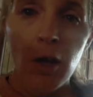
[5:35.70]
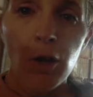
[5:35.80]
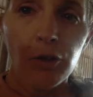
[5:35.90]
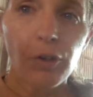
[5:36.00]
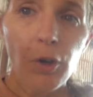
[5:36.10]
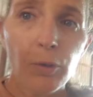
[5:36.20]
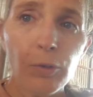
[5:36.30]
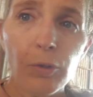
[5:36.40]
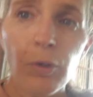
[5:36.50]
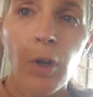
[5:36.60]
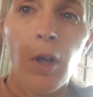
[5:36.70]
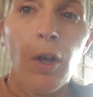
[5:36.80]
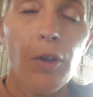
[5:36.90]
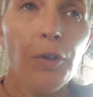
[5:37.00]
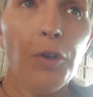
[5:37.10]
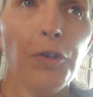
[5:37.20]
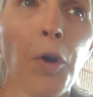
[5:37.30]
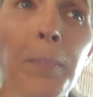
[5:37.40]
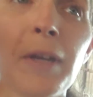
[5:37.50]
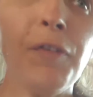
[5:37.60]
So
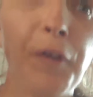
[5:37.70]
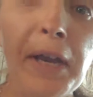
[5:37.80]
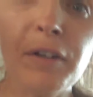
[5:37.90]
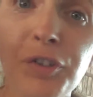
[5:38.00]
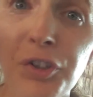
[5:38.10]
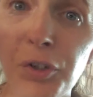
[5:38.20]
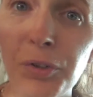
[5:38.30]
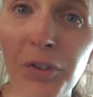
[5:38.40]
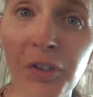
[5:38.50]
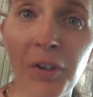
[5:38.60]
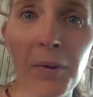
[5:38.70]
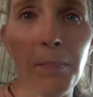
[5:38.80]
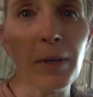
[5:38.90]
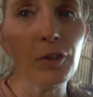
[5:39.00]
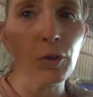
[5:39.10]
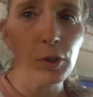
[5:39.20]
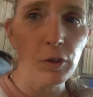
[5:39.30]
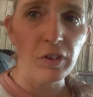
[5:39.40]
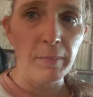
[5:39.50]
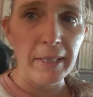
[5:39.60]
don't be afraid of shoes, but don't
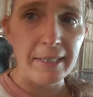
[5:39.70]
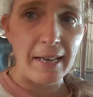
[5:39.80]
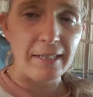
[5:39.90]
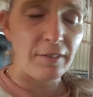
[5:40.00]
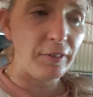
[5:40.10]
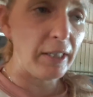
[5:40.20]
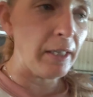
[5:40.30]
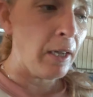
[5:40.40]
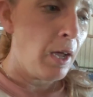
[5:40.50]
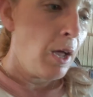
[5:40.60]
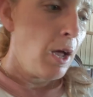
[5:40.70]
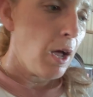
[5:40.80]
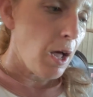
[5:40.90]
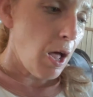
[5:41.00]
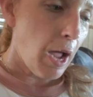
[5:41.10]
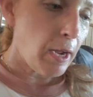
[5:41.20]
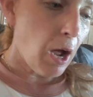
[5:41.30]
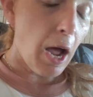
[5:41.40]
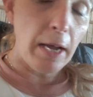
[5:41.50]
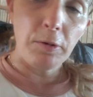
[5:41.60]
use them excessively.
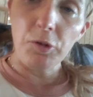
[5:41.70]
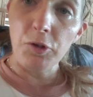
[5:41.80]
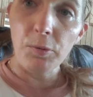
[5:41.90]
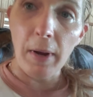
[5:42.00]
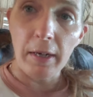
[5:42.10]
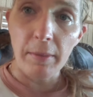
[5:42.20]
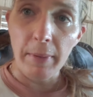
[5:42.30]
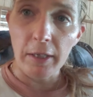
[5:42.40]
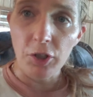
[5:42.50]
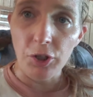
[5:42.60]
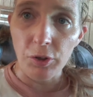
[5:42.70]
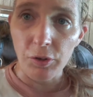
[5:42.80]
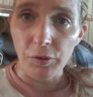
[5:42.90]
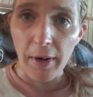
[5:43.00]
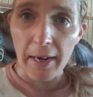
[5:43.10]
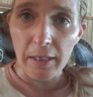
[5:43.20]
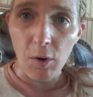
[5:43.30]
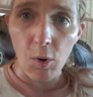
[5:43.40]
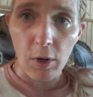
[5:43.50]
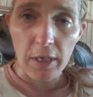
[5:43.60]
I do recommend shoes for any
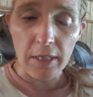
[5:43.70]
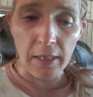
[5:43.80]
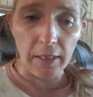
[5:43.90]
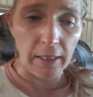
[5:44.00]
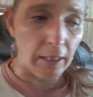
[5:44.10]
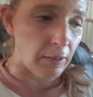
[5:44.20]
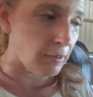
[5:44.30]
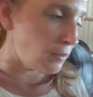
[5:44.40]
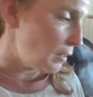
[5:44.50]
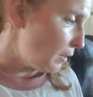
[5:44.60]
horse that needs,